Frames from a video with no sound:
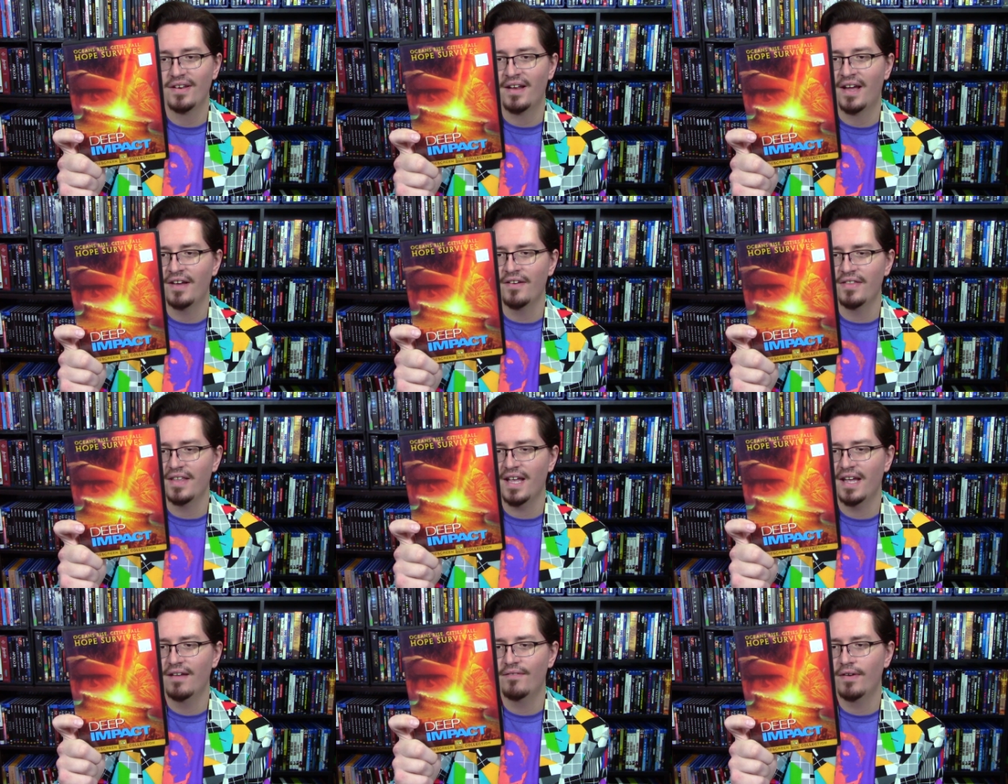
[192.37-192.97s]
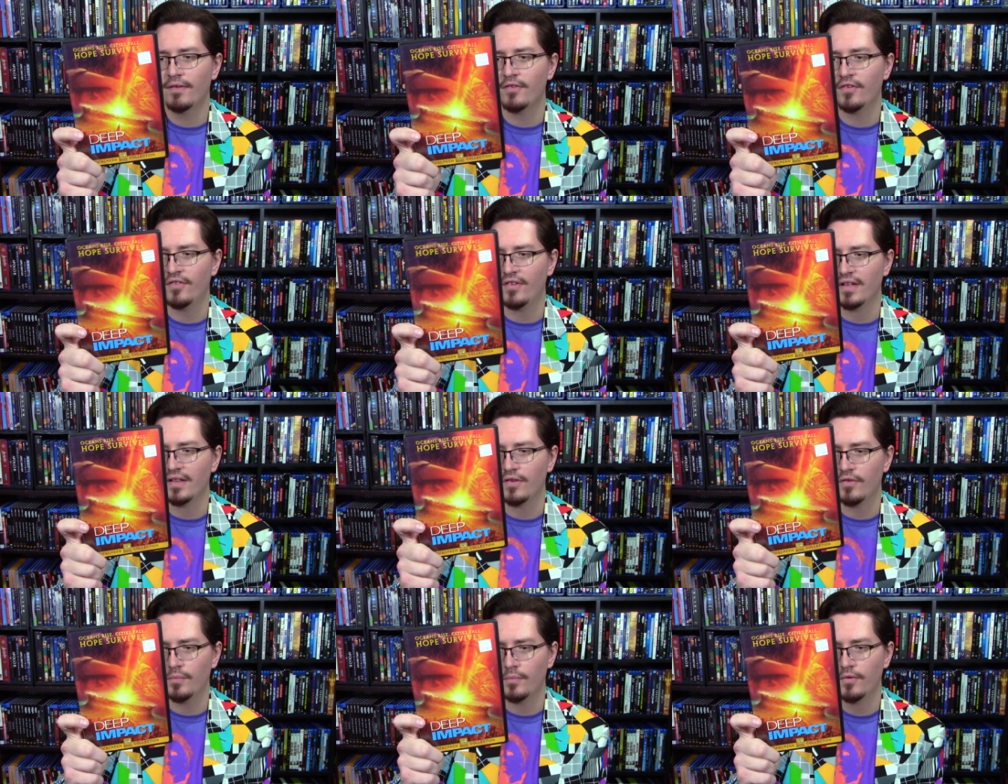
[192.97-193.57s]
I don't think I've ever
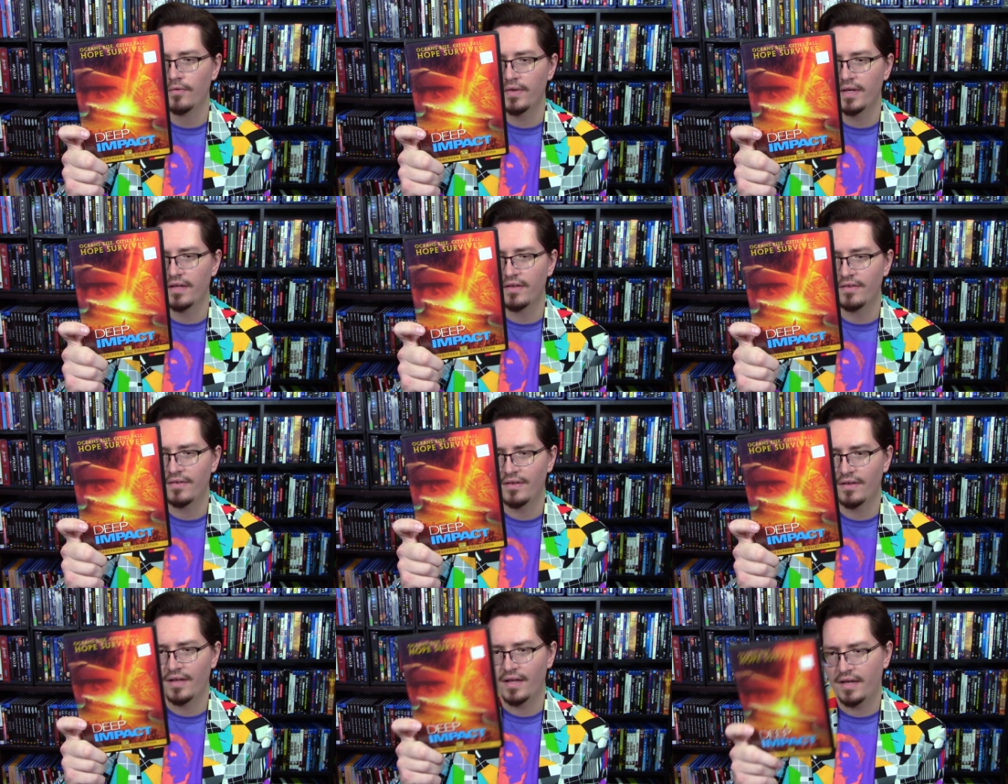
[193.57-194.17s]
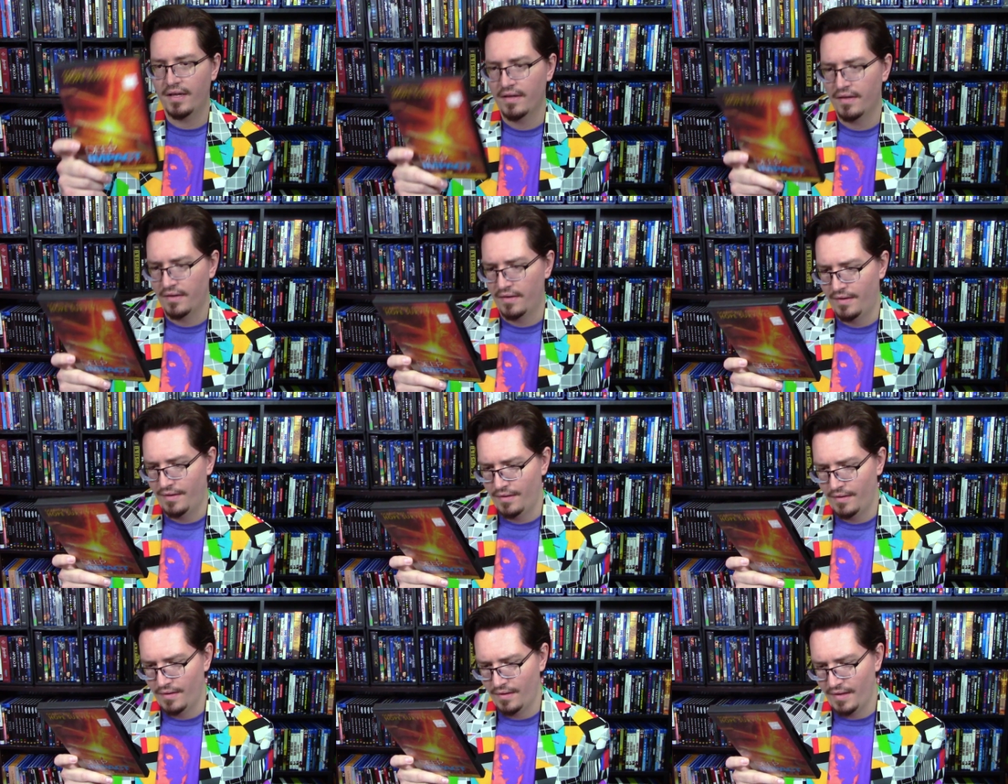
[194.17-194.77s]
seen this movie. It's uh, like a
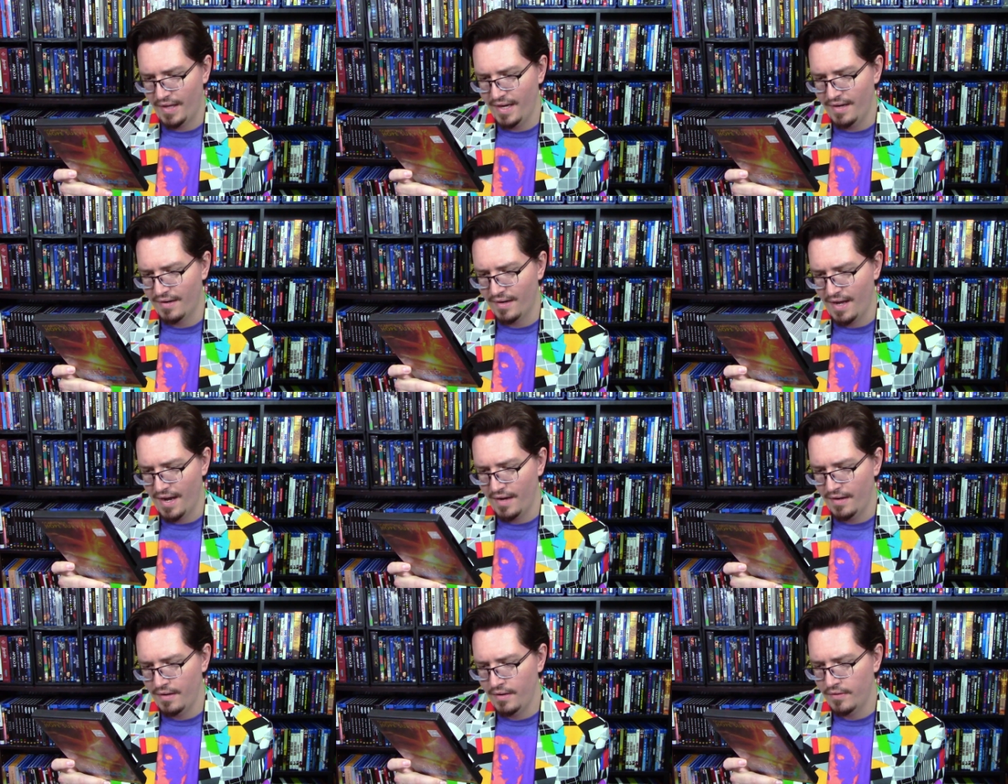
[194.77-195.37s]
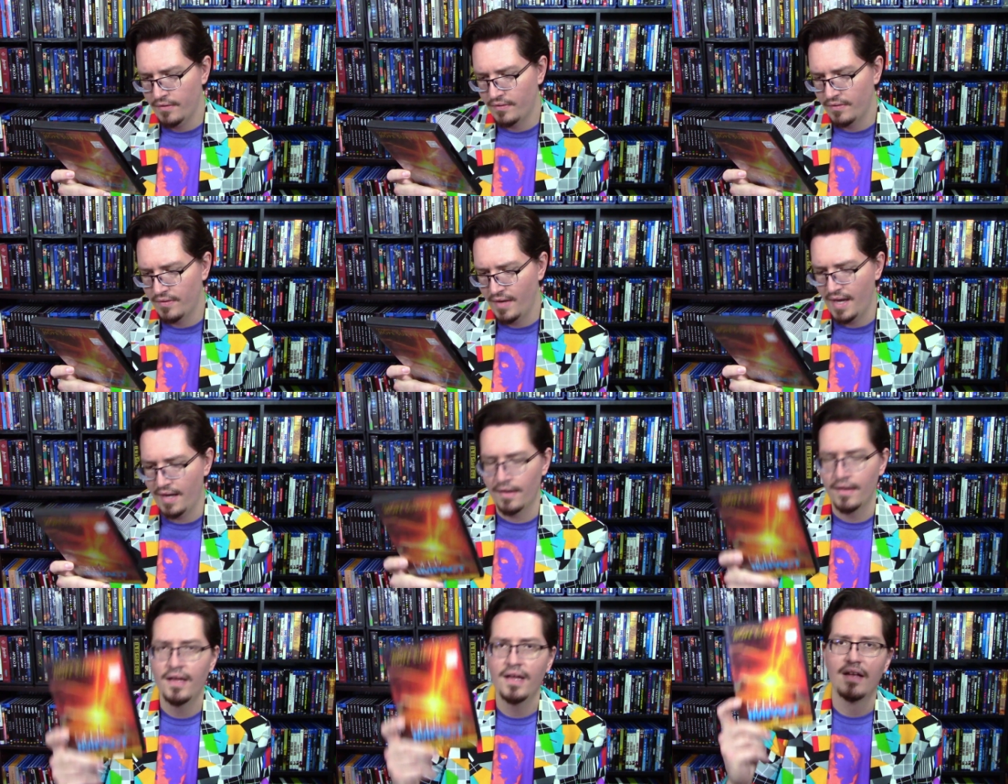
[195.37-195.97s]
late '90s,
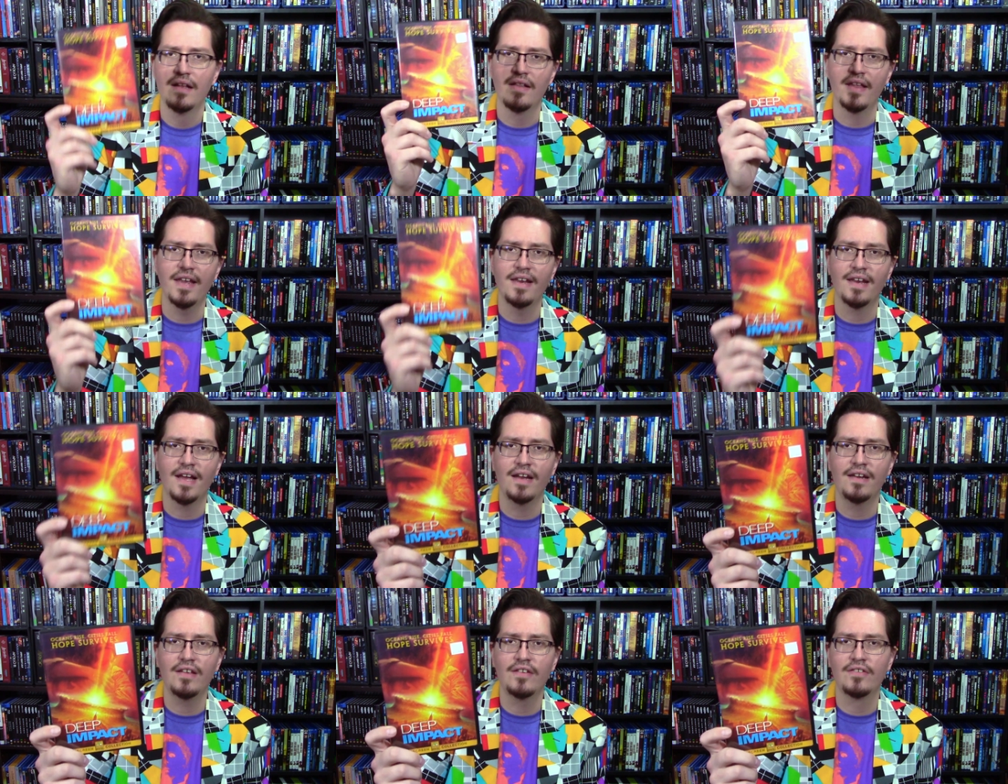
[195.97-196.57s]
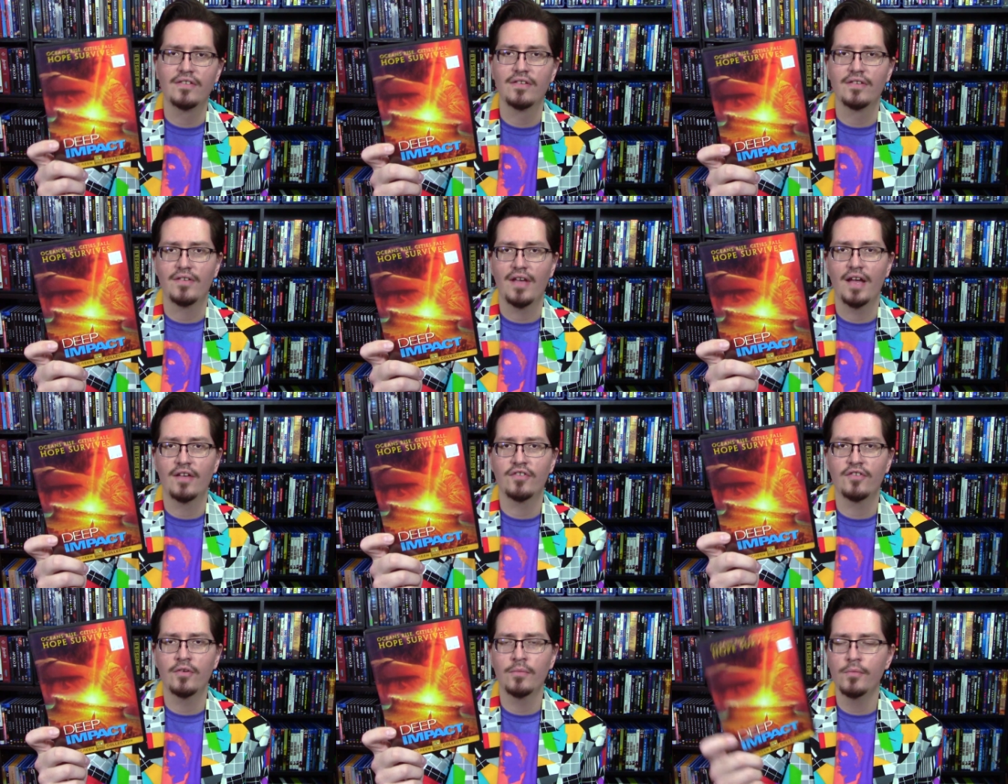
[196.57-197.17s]
yeah, late '90s
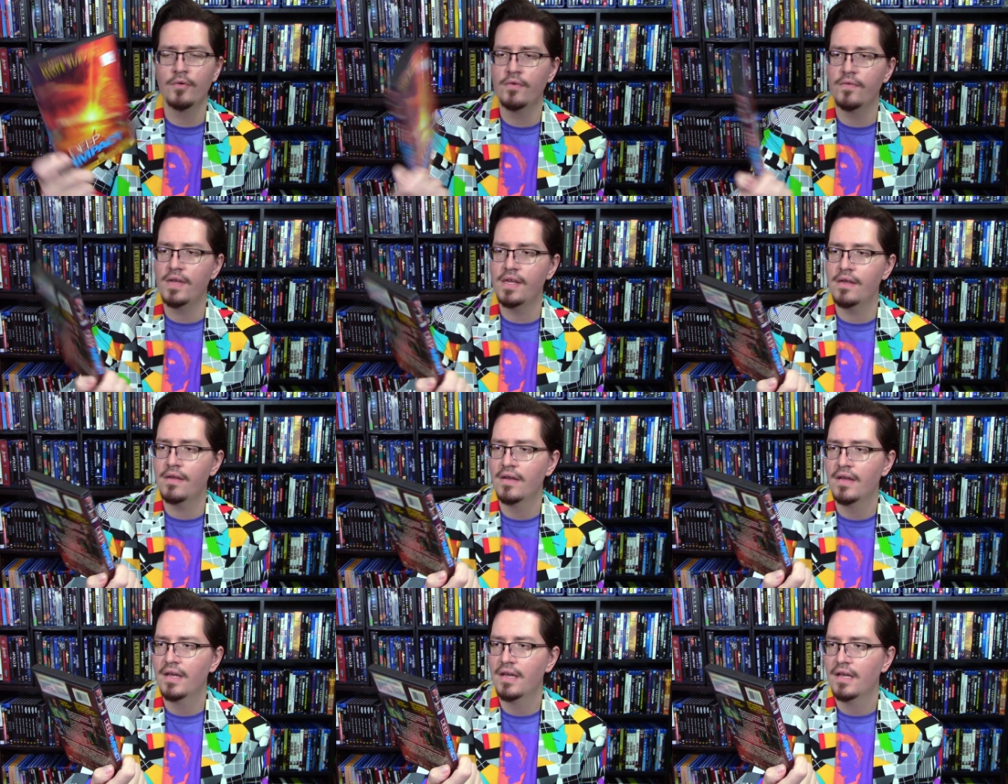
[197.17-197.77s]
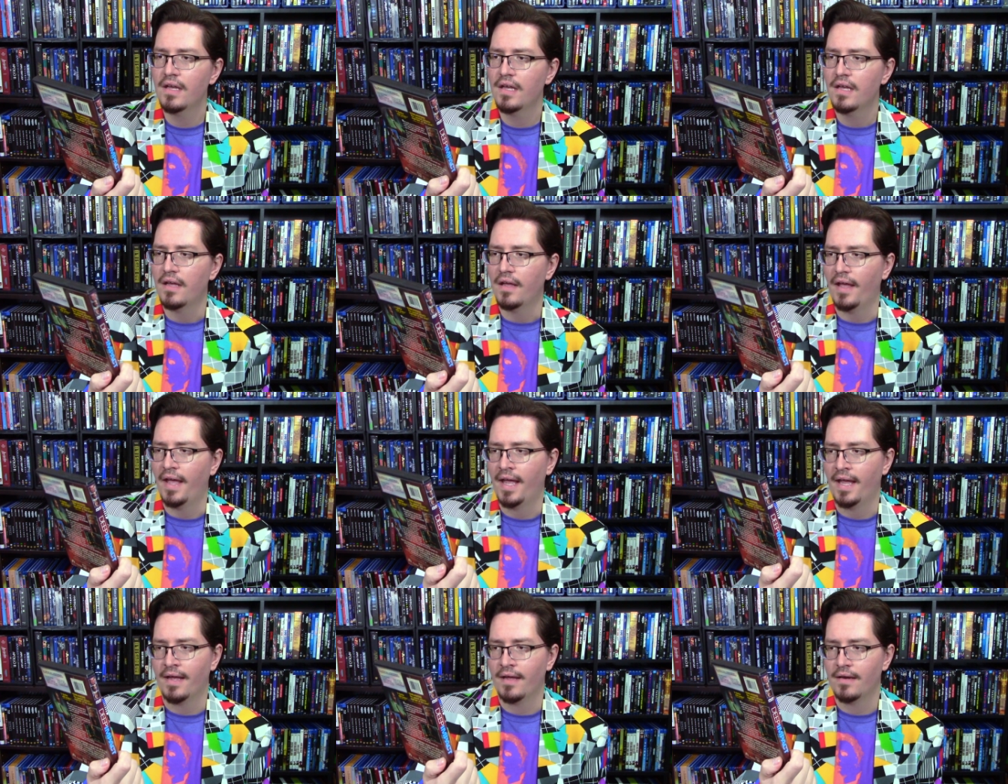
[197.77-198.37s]
disaster movie,
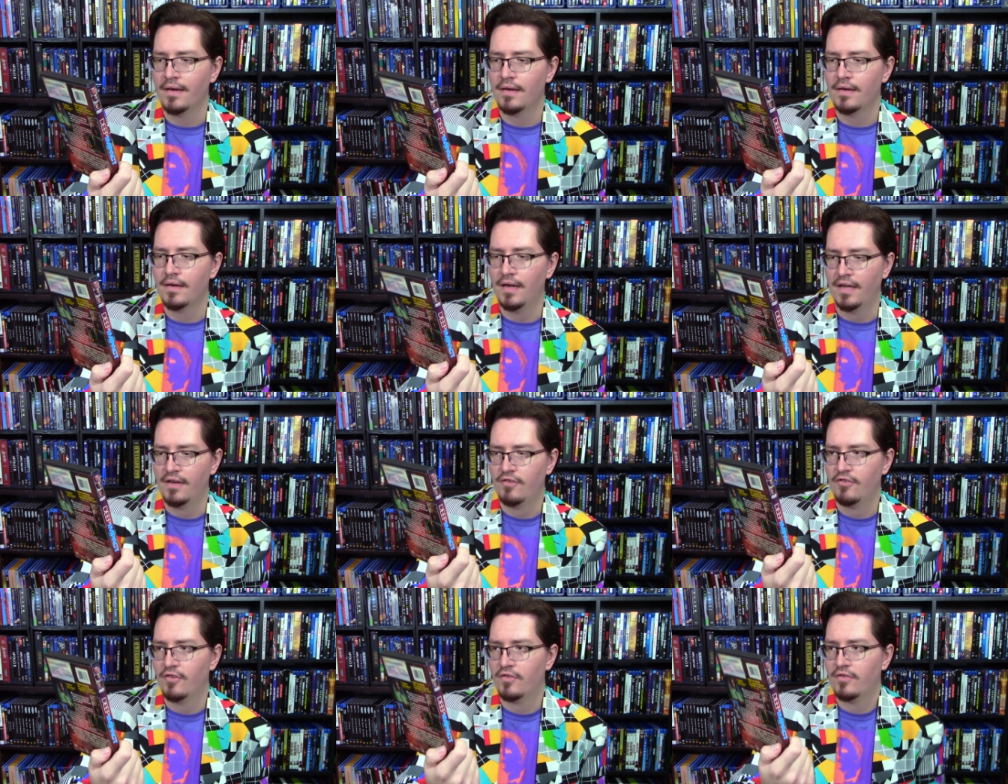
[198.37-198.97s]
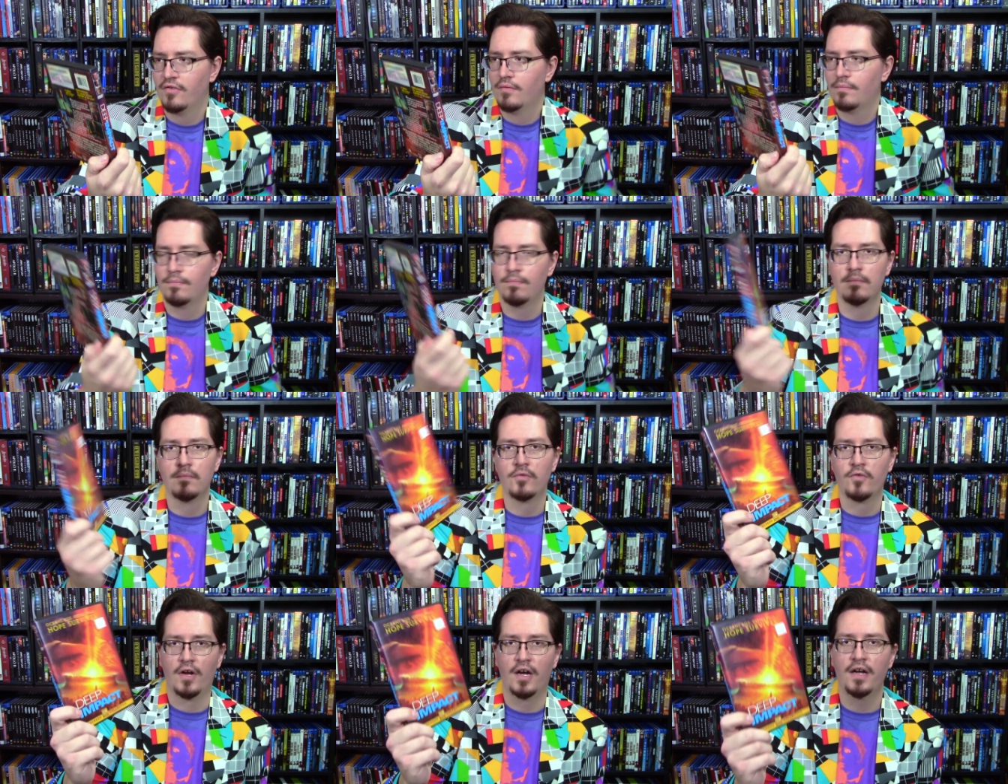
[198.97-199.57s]
and I just
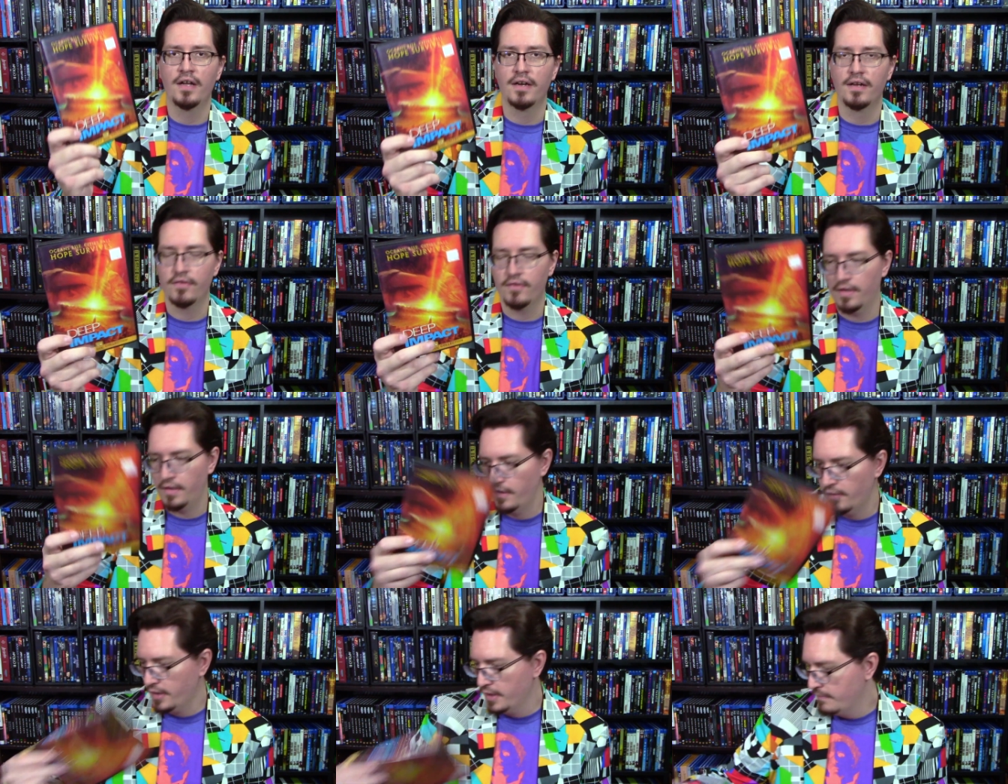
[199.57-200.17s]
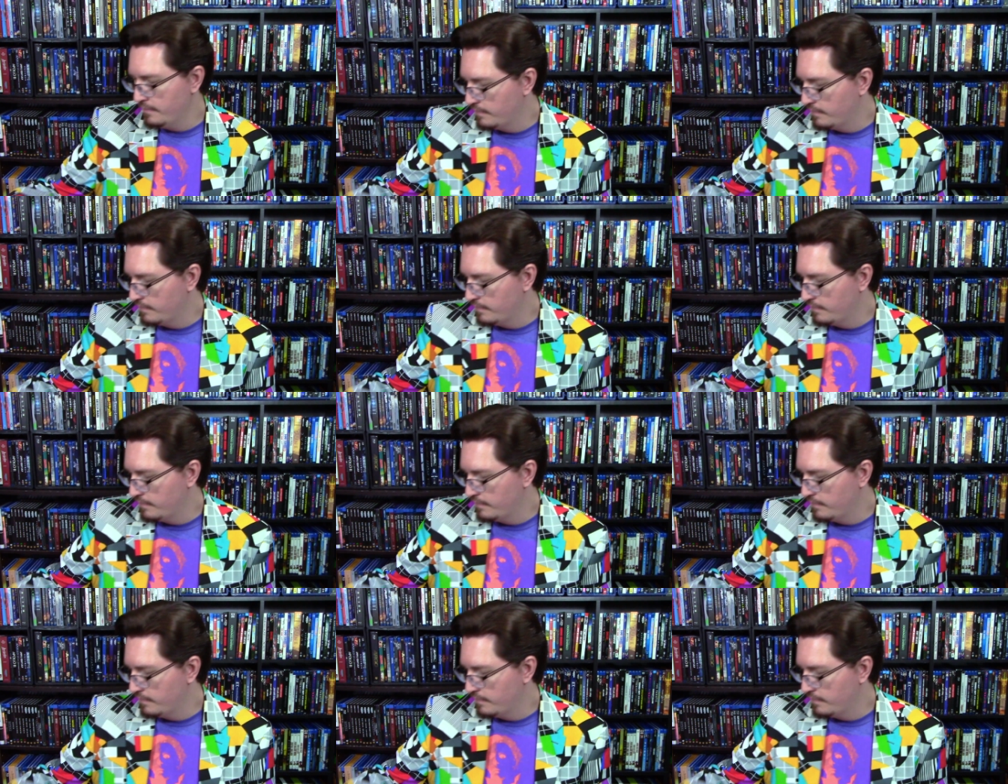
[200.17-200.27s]
saw it and I was like, okay,